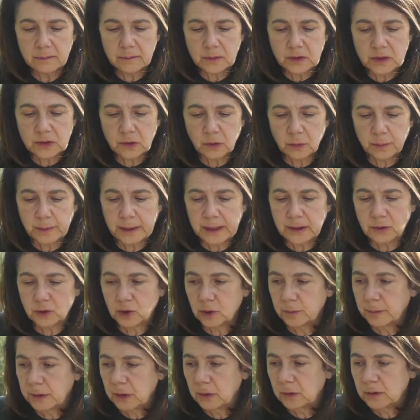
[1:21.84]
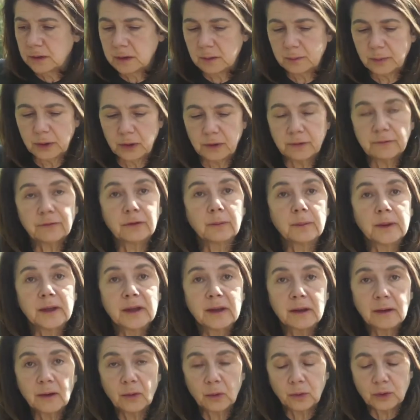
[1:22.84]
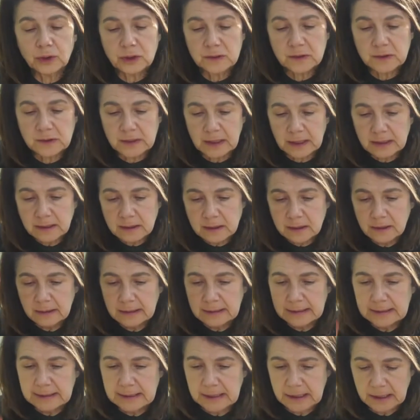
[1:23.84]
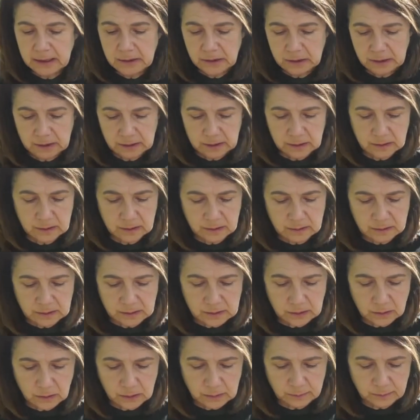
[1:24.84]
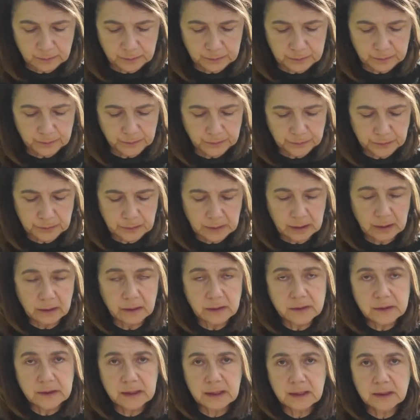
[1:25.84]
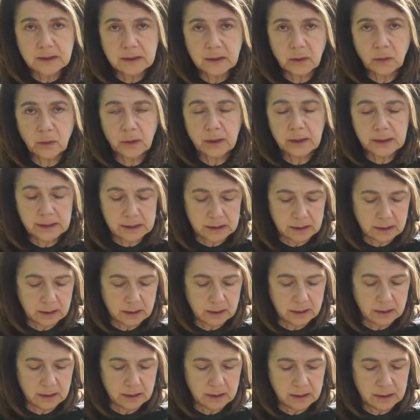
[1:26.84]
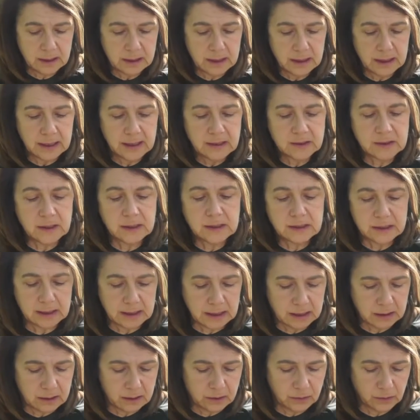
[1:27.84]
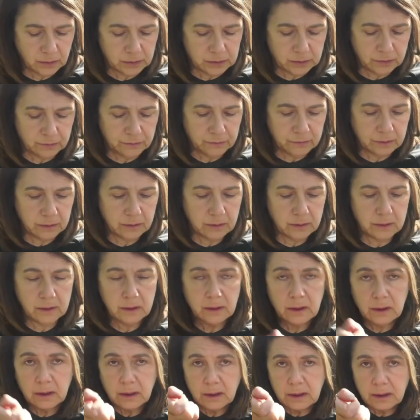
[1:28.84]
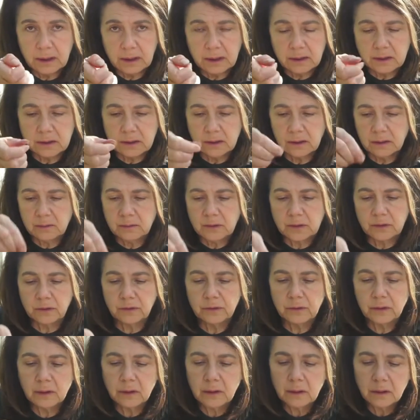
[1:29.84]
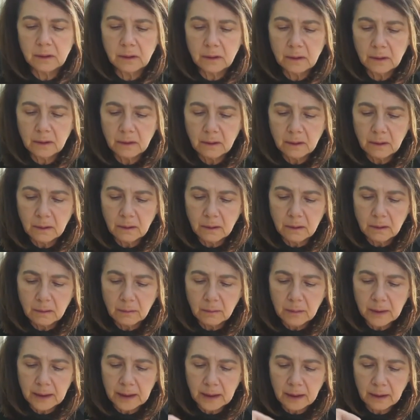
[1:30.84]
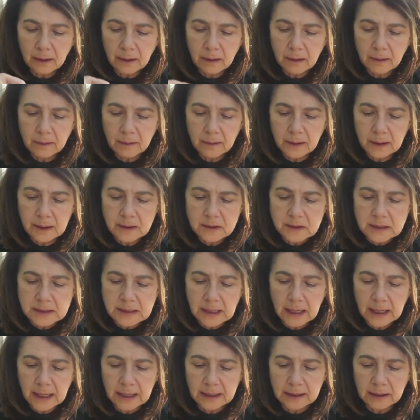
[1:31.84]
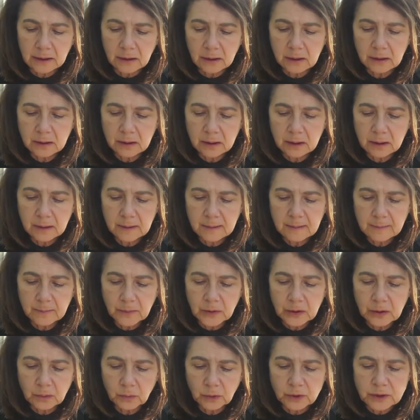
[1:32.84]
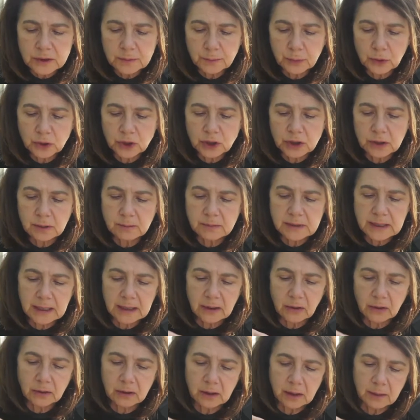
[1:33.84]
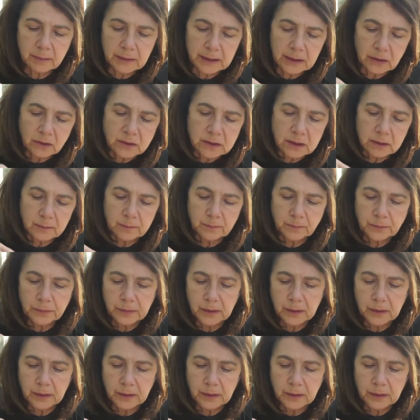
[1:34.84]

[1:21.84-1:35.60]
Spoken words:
top attribute, apart from the gorgeous scent. So the seeds are quite easy to get hold of in terms of being easy to handle, and you want to push them down about a